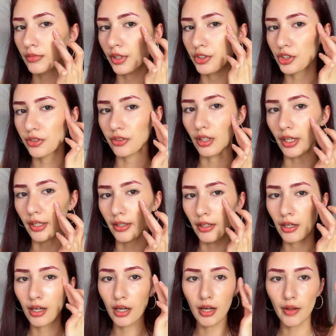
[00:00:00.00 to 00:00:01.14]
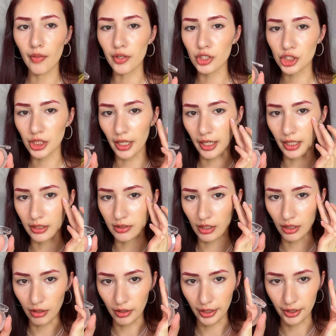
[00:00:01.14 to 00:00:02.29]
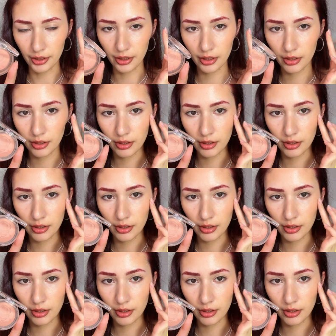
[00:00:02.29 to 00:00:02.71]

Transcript: I just like the shades, I like